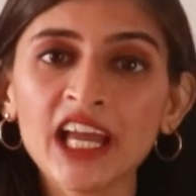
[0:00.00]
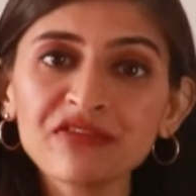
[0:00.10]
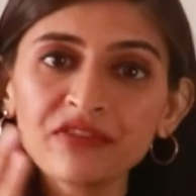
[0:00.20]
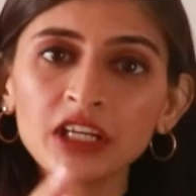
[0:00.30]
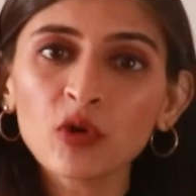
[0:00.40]

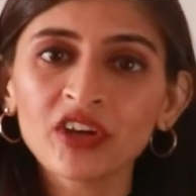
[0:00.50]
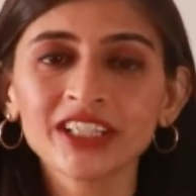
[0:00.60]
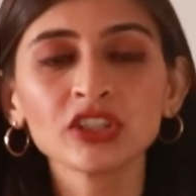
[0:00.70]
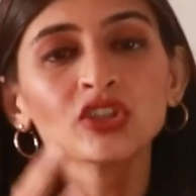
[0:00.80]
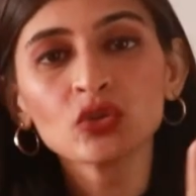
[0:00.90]
every
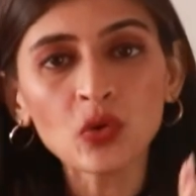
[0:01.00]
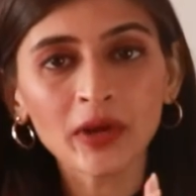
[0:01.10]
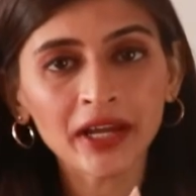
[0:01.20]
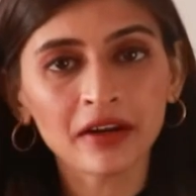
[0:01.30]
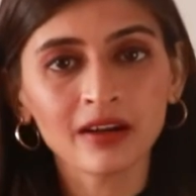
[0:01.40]
morning
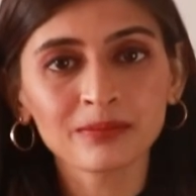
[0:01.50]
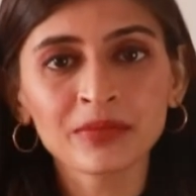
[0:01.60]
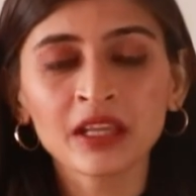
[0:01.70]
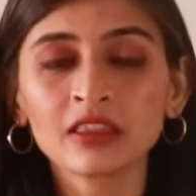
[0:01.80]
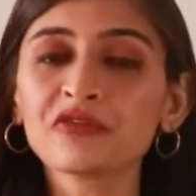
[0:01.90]
you get
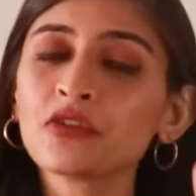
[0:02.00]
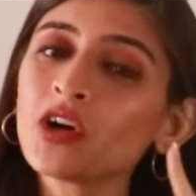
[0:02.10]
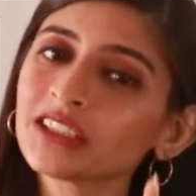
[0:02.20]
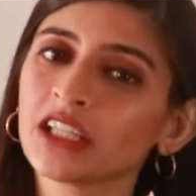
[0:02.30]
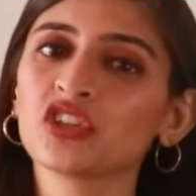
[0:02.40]
up, the
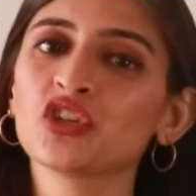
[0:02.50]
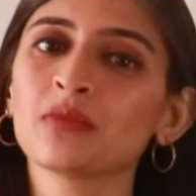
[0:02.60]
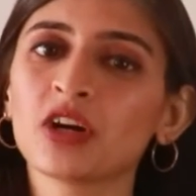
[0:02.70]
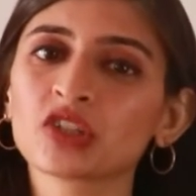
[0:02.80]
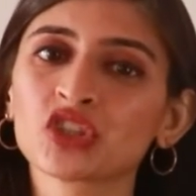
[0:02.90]
first thing in your
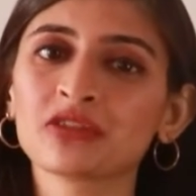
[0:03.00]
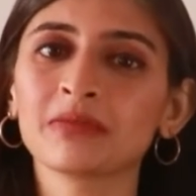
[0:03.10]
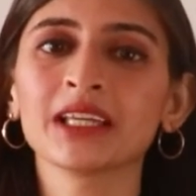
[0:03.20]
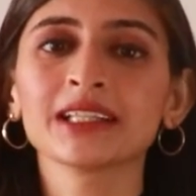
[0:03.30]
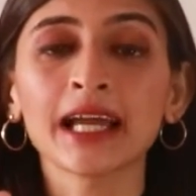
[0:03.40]
mouth should
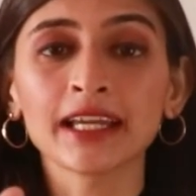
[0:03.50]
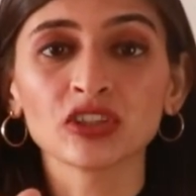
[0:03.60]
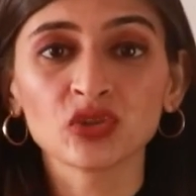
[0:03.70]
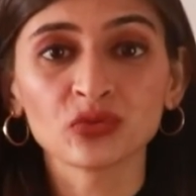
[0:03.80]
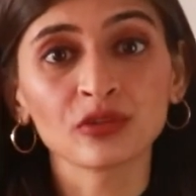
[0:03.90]
be
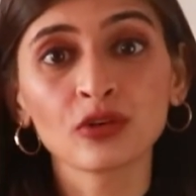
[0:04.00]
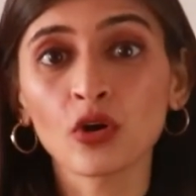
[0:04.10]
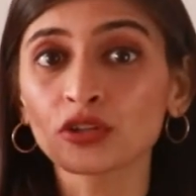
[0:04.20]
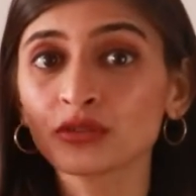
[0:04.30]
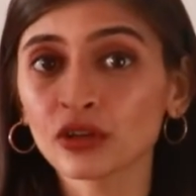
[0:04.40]
thank you.
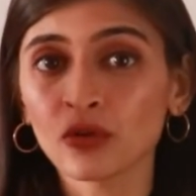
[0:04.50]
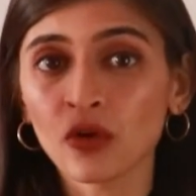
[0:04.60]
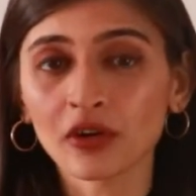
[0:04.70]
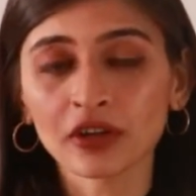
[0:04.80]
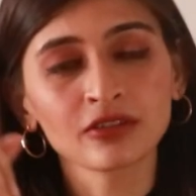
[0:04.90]
Not to the
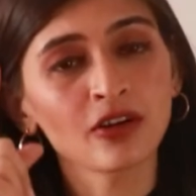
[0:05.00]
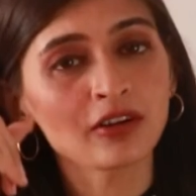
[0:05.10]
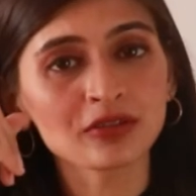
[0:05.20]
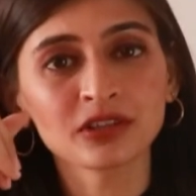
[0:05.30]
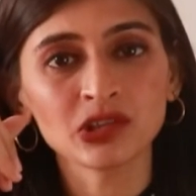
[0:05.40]
God,
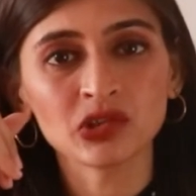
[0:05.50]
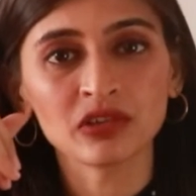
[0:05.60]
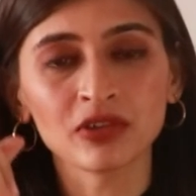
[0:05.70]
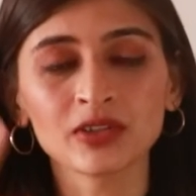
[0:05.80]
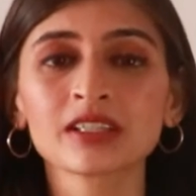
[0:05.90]
not to the
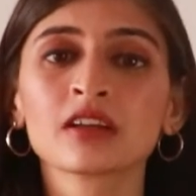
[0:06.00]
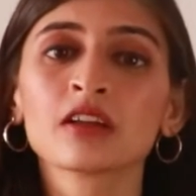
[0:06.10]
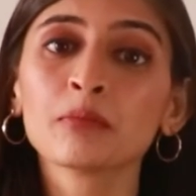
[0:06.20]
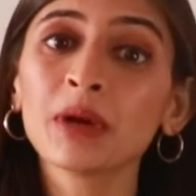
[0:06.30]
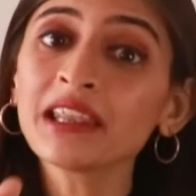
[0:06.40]
universe,
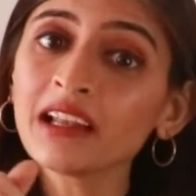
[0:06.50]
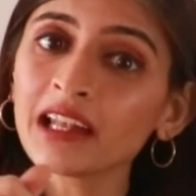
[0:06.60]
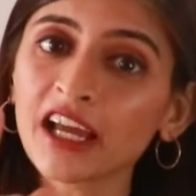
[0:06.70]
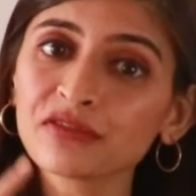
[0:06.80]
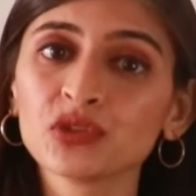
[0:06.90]
but the
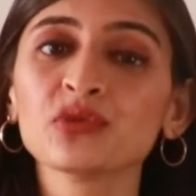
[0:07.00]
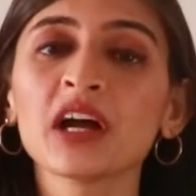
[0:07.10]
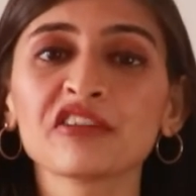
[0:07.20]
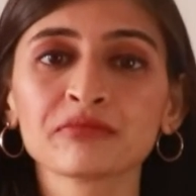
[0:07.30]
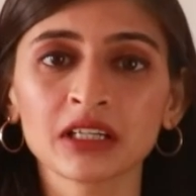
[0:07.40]
life you
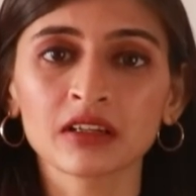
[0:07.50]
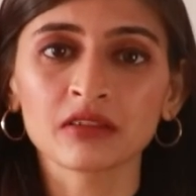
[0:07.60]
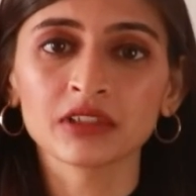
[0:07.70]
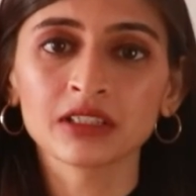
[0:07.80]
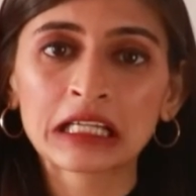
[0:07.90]
have been
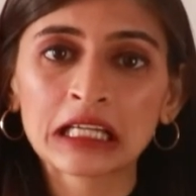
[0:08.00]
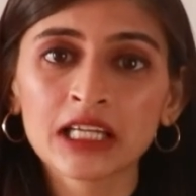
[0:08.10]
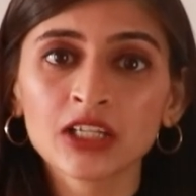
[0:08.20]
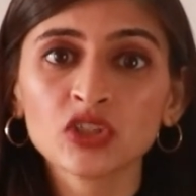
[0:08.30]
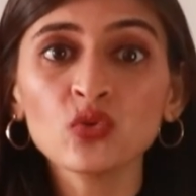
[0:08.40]
given.
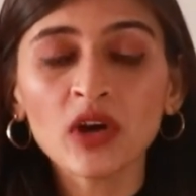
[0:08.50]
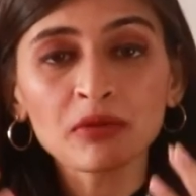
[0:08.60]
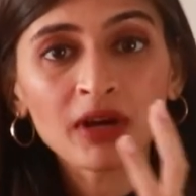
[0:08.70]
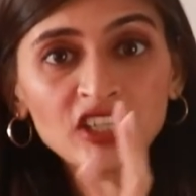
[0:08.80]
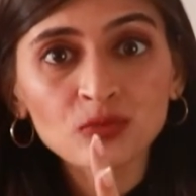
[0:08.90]
You
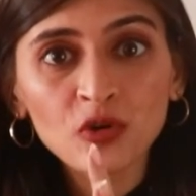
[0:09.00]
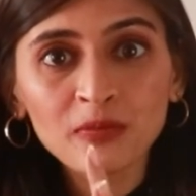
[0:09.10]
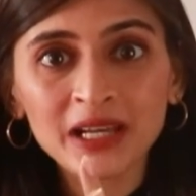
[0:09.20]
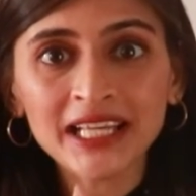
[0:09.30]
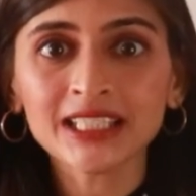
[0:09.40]
are much
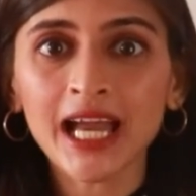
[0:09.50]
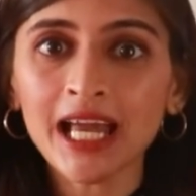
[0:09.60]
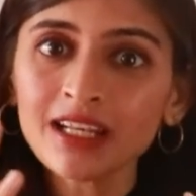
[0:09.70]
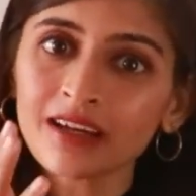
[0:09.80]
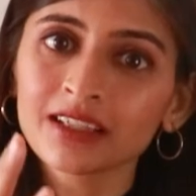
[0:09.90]
more blessed
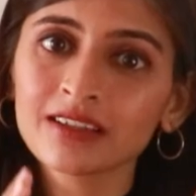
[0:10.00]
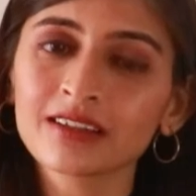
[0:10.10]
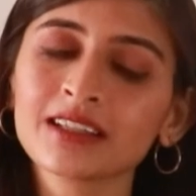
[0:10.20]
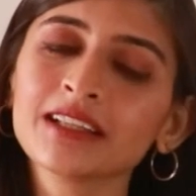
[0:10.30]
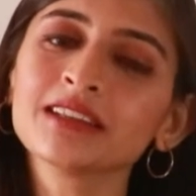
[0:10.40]
and
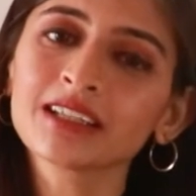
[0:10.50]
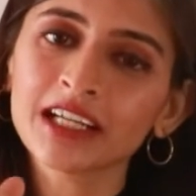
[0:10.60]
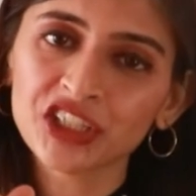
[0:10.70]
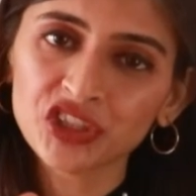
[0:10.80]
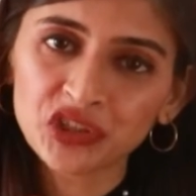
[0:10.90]
luckier than the
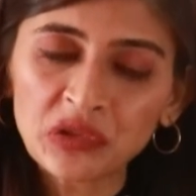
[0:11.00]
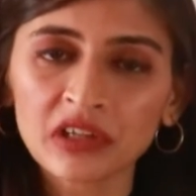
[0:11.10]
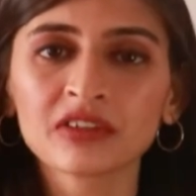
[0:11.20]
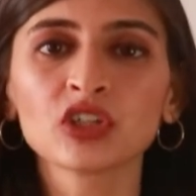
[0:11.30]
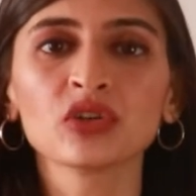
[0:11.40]
credit you
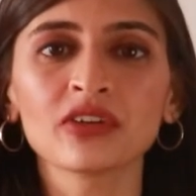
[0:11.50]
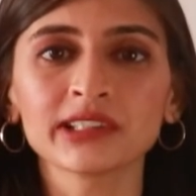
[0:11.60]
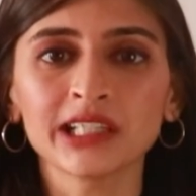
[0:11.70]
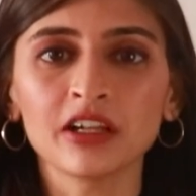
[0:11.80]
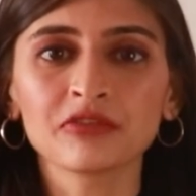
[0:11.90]
give it to
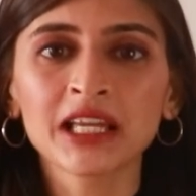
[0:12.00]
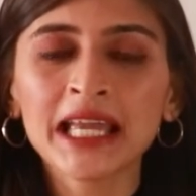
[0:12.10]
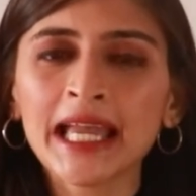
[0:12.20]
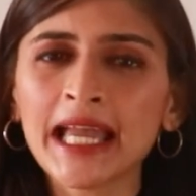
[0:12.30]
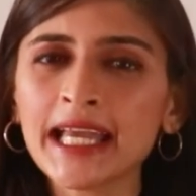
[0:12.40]
yourself.
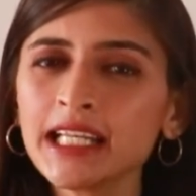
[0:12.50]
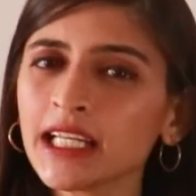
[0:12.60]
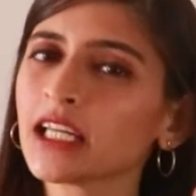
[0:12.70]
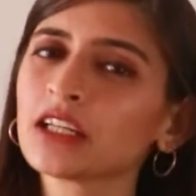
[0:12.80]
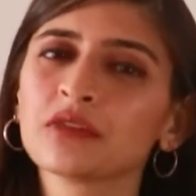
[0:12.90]

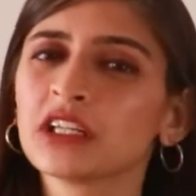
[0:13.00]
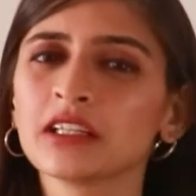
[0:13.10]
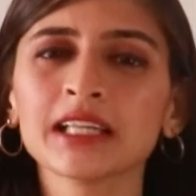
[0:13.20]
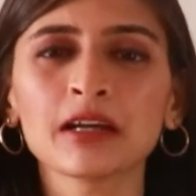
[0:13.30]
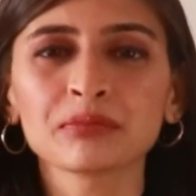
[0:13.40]
Any
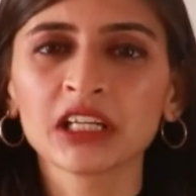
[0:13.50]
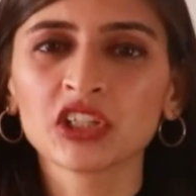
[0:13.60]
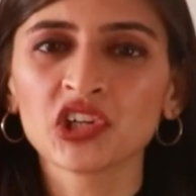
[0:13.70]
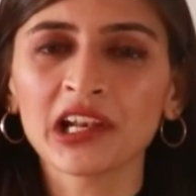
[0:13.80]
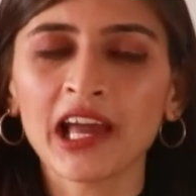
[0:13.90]
negativities happening
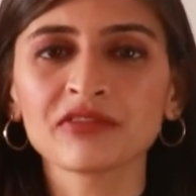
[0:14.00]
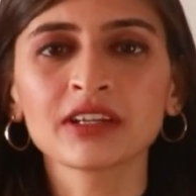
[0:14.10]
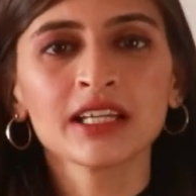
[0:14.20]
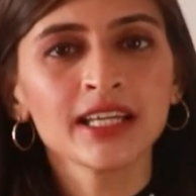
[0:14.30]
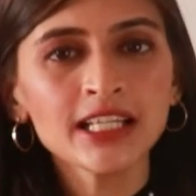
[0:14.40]
in your
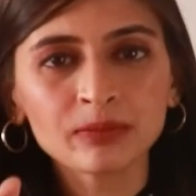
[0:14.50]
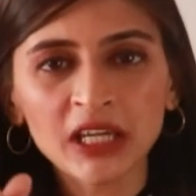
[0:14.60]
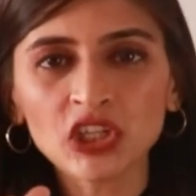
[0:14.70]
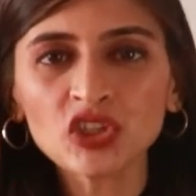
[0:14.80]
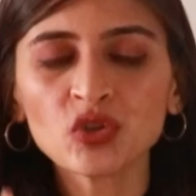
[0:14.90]
life is
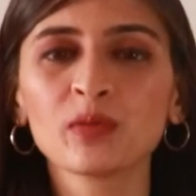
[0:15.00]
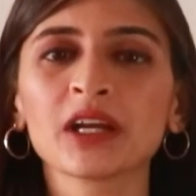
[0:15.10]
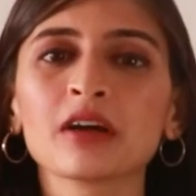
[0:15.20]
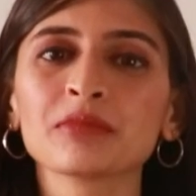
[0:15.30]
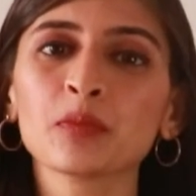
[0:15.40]
making you
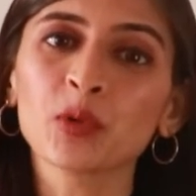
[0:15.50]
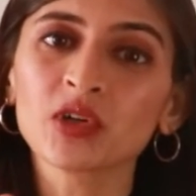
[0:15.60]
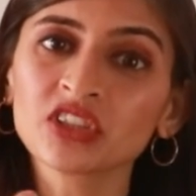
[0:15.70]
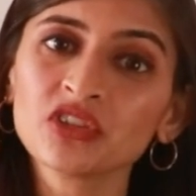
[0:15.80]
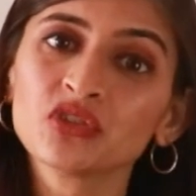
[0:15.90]
become the
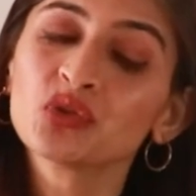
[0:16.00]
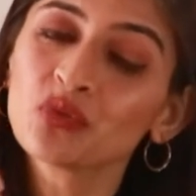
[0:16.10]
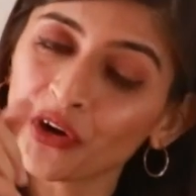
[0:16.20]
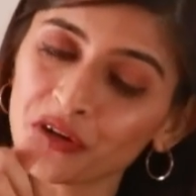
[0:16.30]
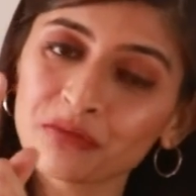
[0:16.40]
person you
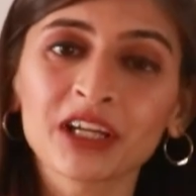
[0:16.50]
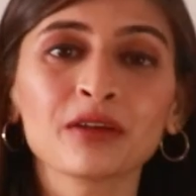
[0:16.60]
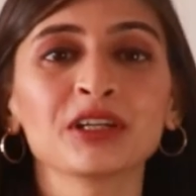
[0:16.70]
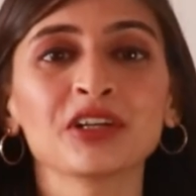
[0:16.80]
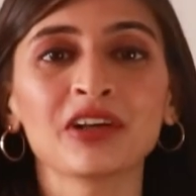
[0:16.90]
want to
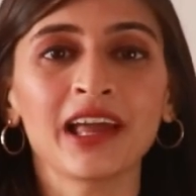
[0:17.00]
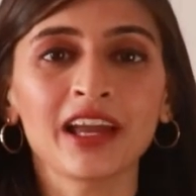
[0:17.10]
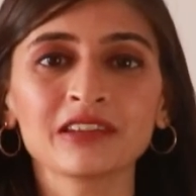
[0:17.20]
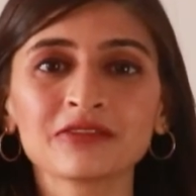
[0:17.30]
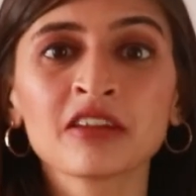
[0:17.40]
become in your
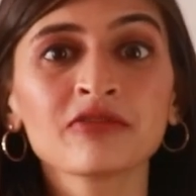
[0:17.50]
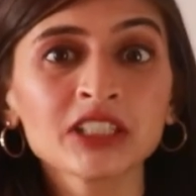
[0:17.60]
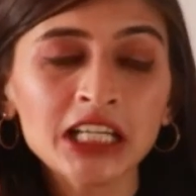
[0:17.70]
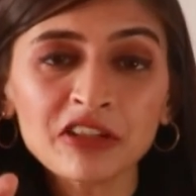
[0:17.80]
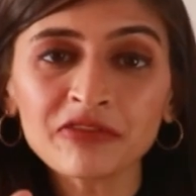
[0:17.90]
life.
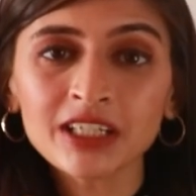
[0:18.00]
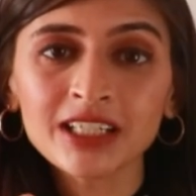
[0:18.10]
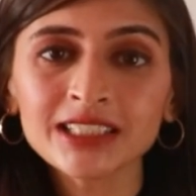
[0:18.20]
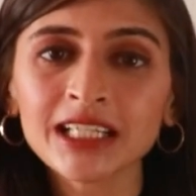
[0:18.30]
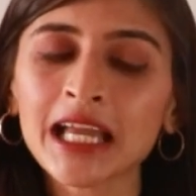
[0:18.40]
Physical
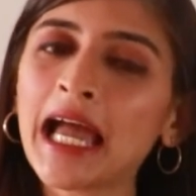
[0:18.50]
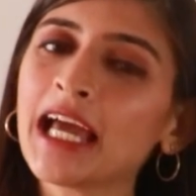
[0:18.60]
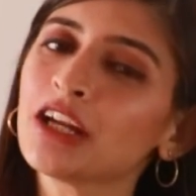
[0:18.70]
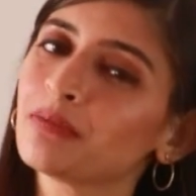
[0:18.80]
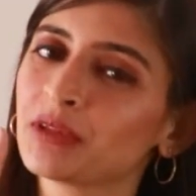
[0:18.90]
fitness
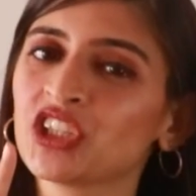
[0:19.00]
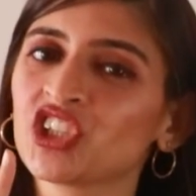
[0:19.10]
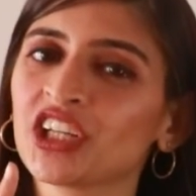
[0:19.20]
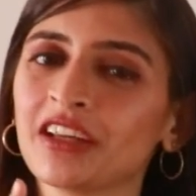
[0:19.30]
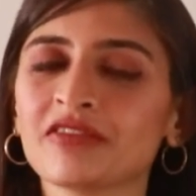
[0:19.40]
and
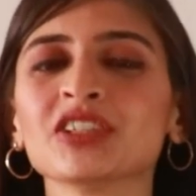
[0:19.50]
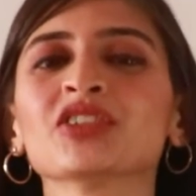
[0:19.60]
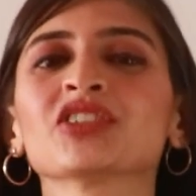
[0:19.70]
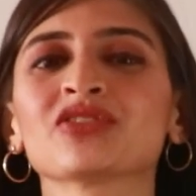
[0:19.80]
appreciate even your